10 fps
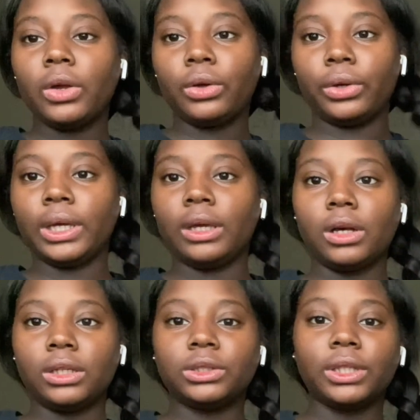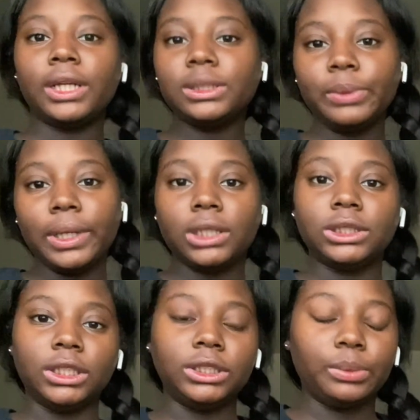Okay y'all, so there's been a
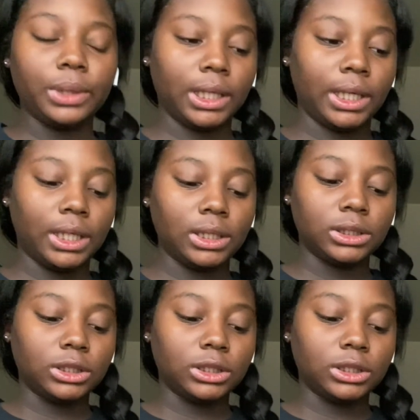change of plan.